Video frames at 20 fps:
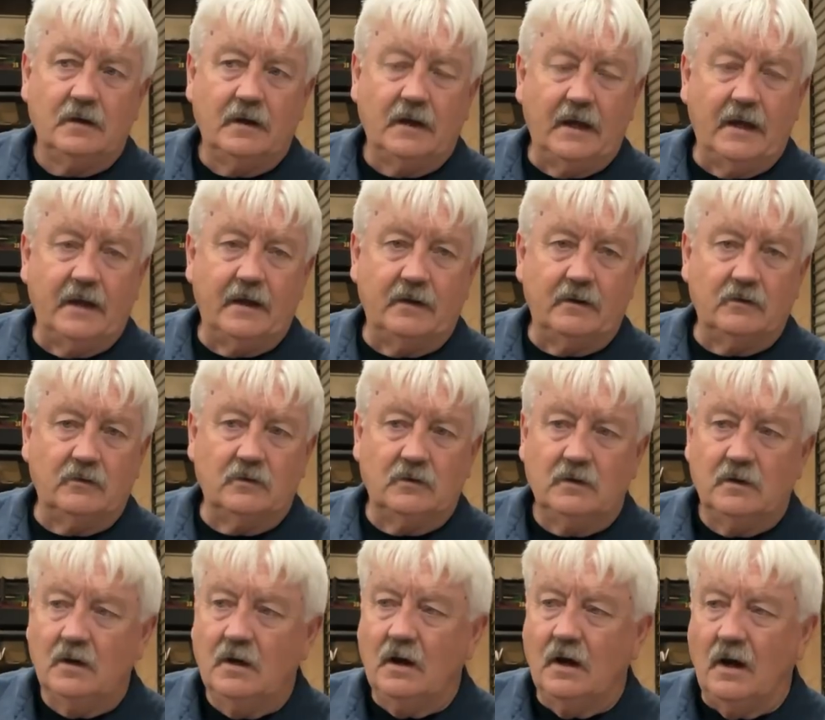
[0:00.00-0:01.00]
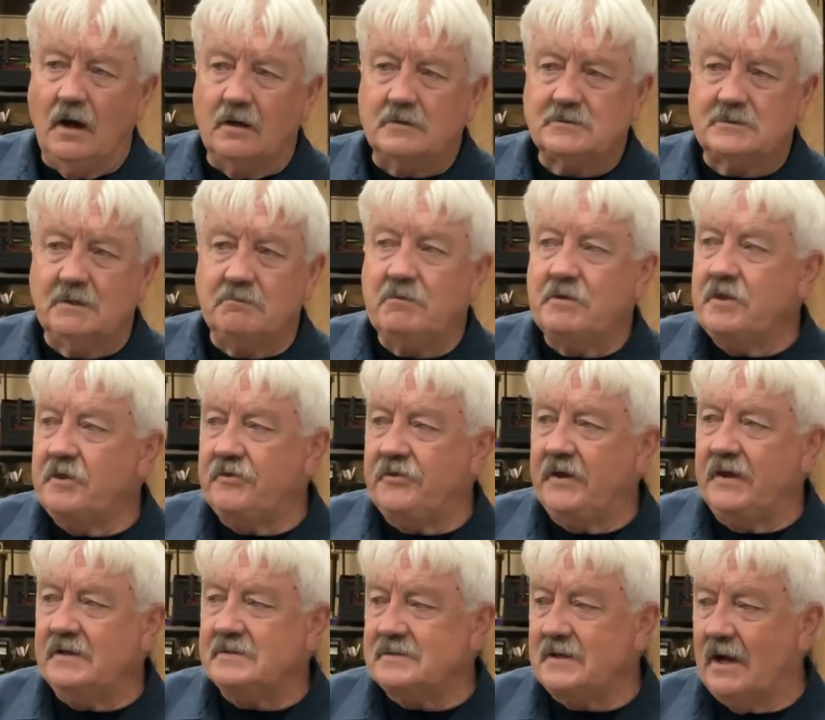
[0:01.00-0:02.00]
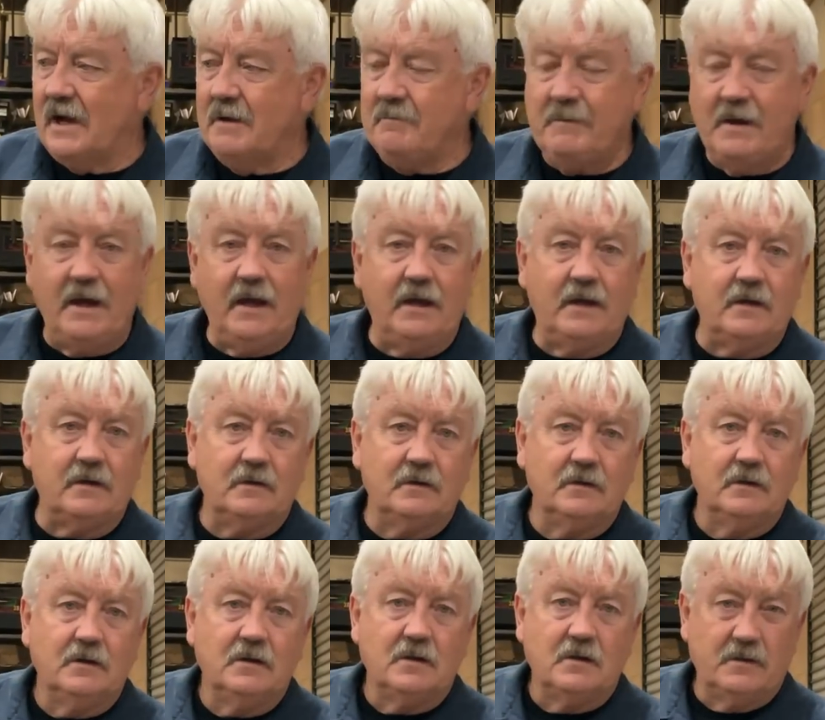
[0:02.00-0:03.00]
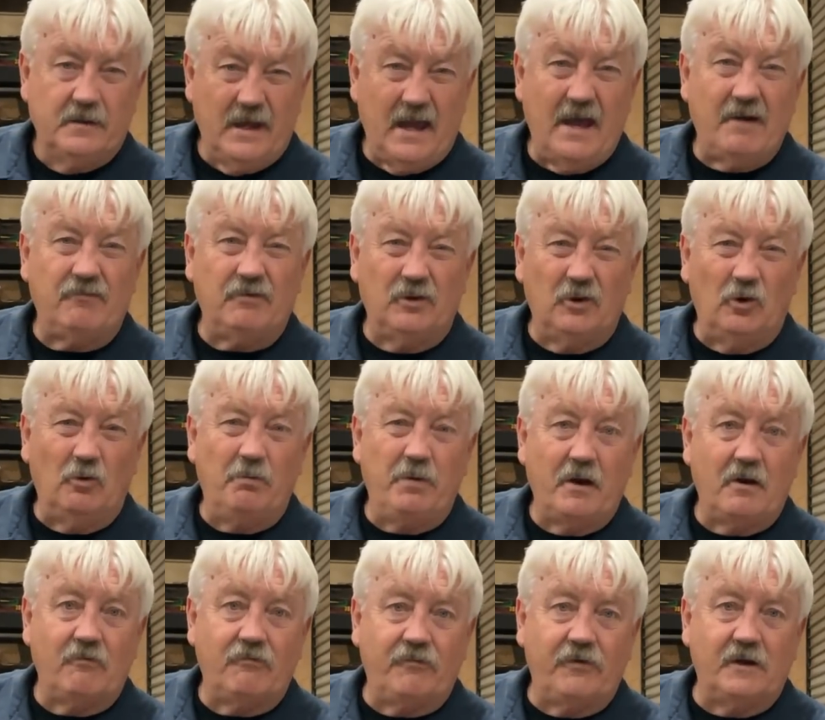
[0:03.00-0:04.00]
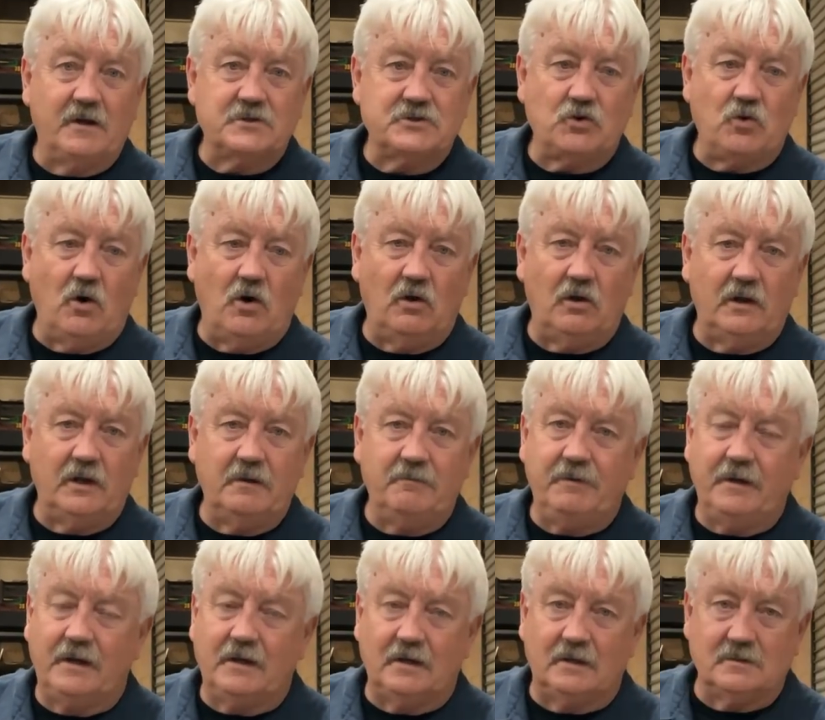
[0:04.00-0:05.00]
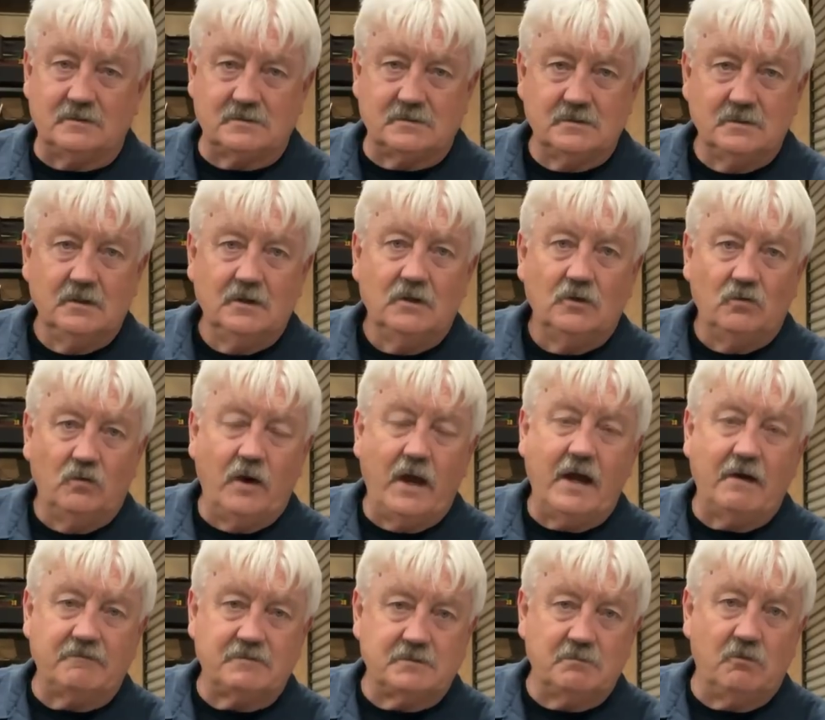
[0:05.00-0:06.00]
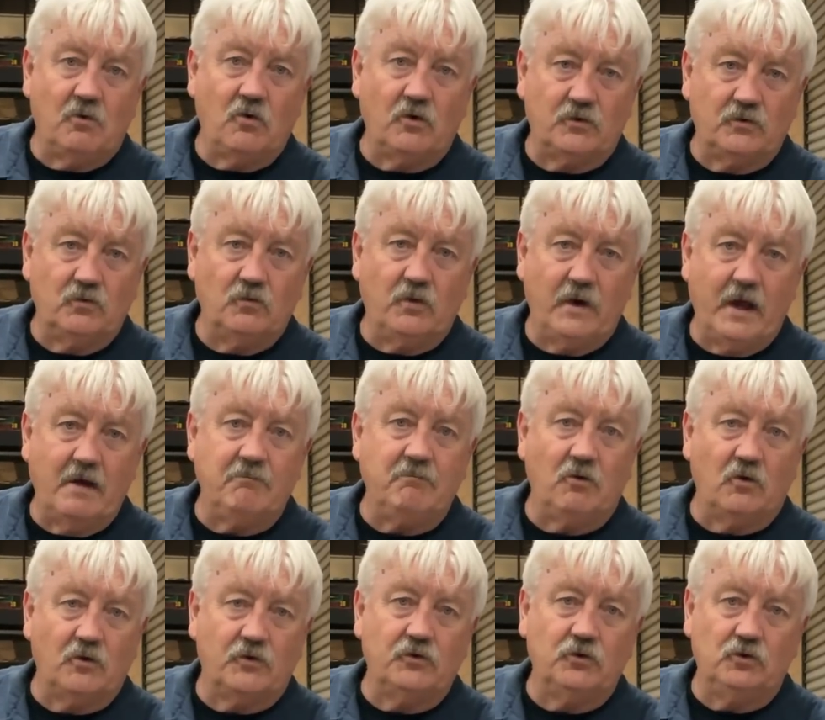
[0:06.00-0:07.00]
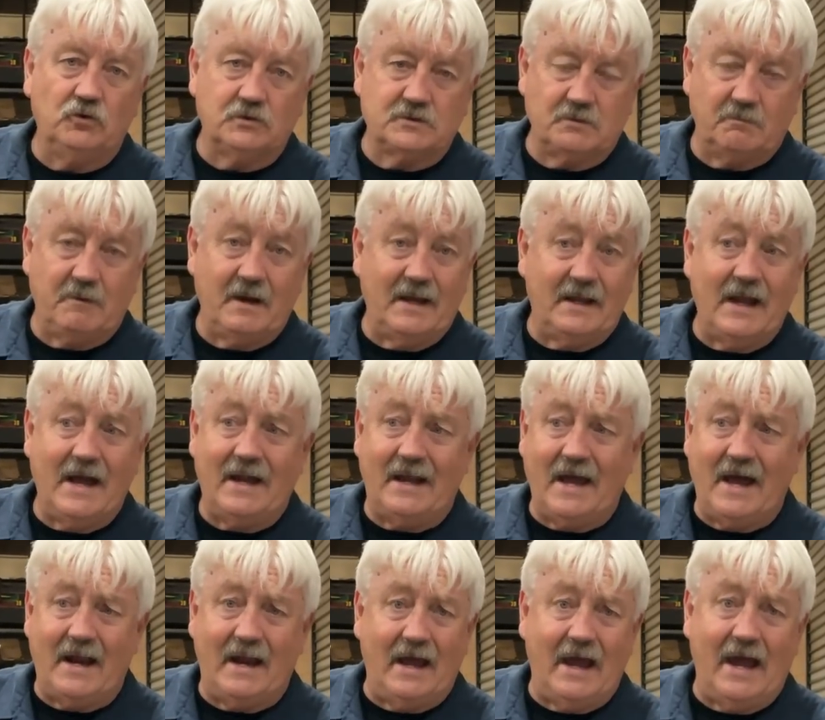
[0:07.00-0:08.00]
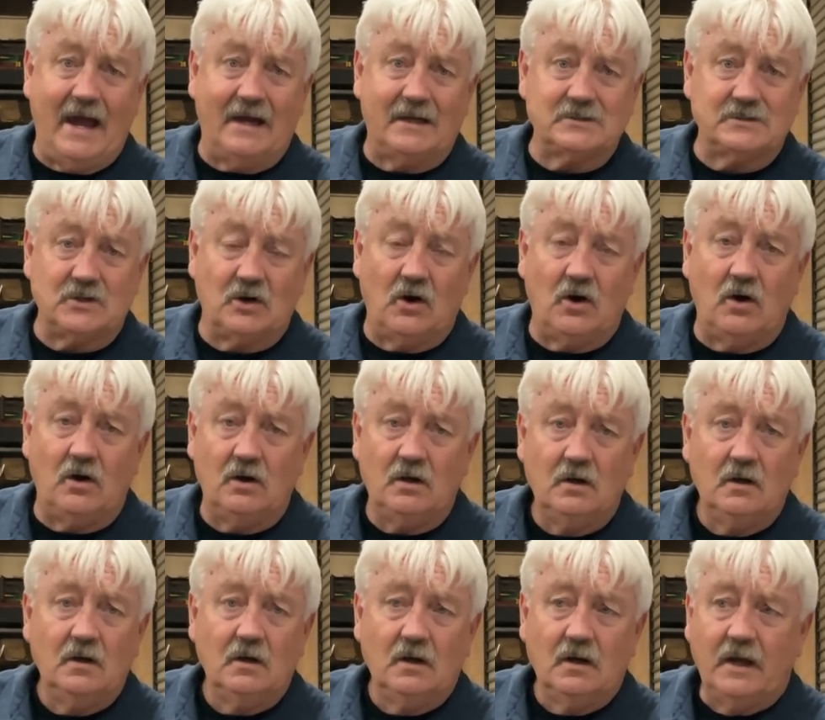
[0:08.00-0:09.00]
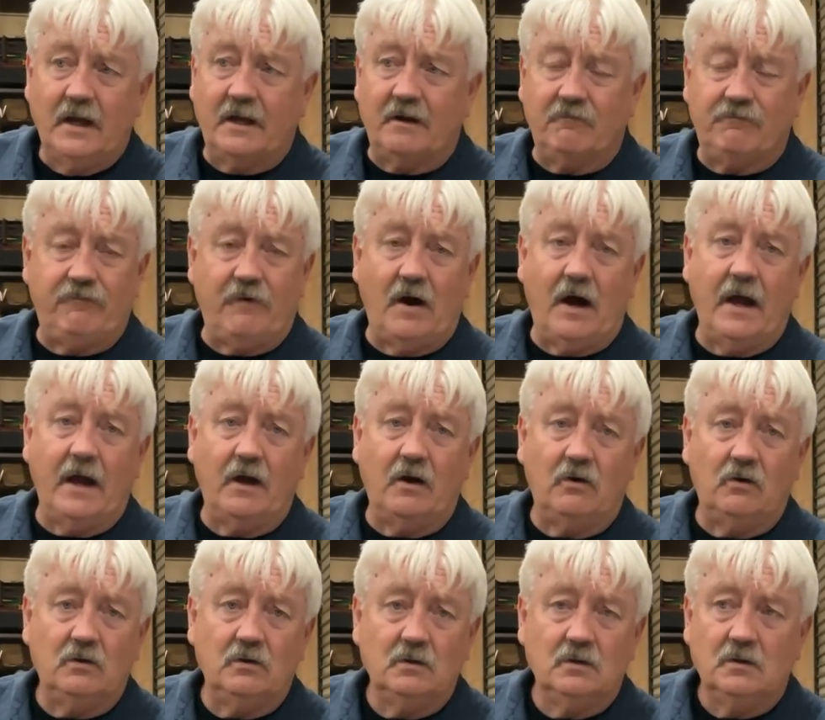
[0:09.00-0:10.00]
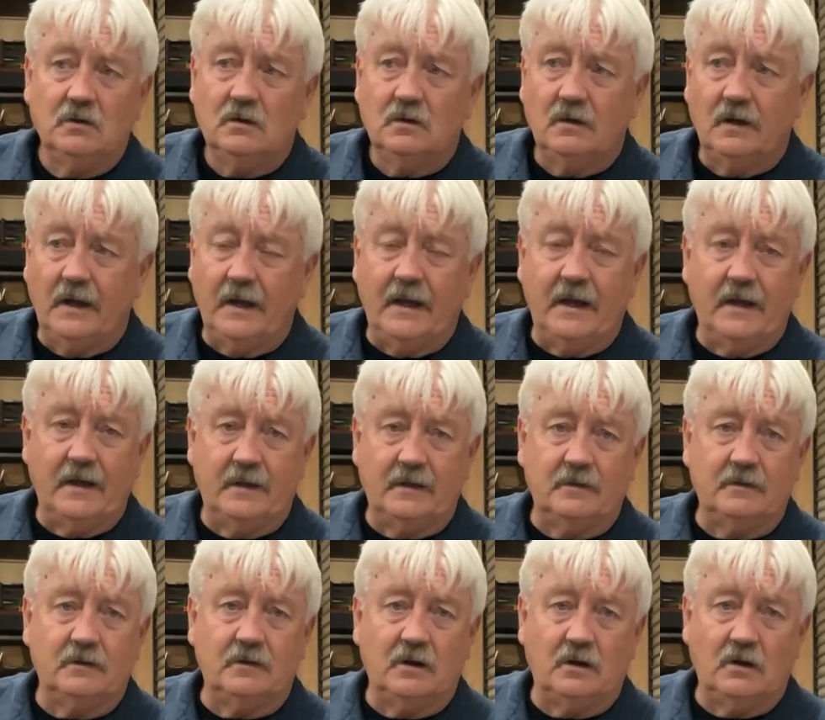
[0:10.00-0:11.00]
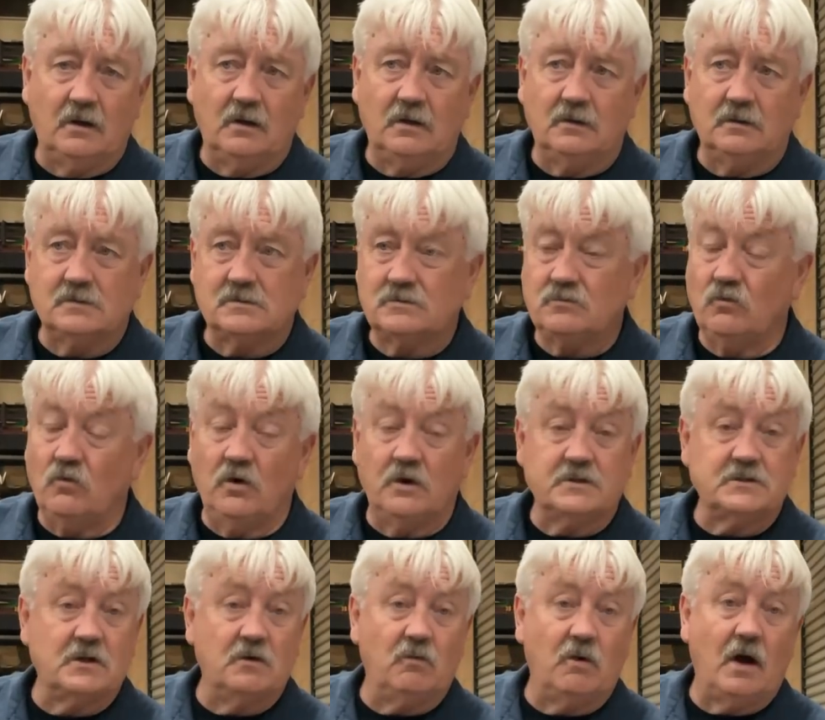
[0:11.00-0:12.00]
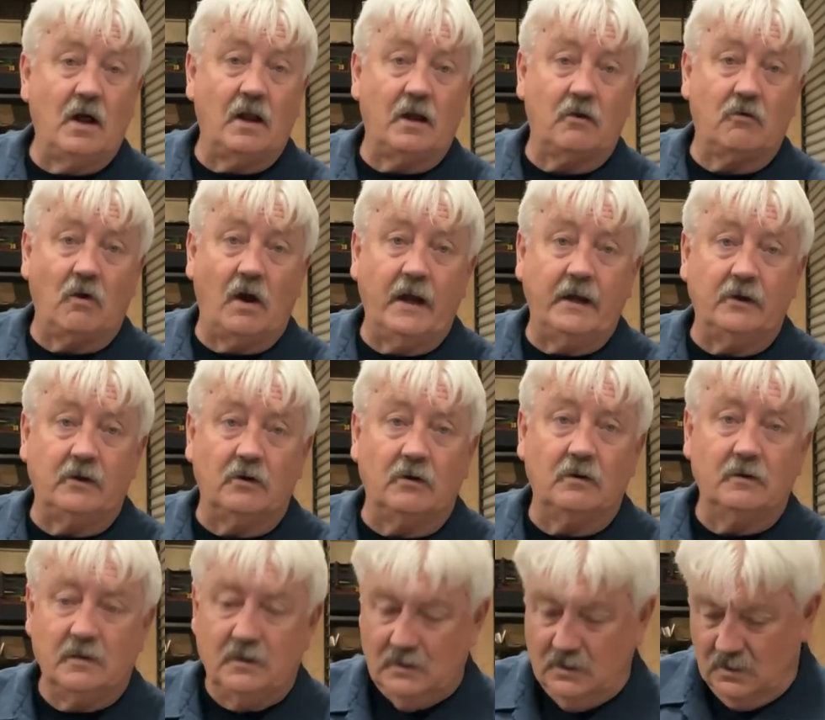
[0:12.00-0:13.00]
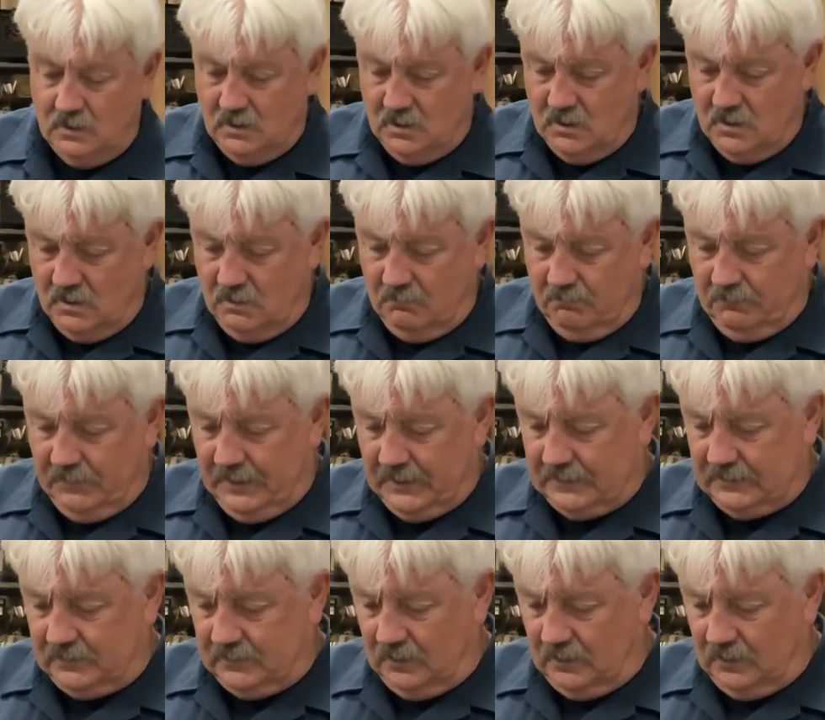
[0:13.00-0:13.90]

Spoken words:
and some of the things that I make, they have a little better finished quality because we have more tools. And my dad had a hacksaw and a file and once in a while a grinder. But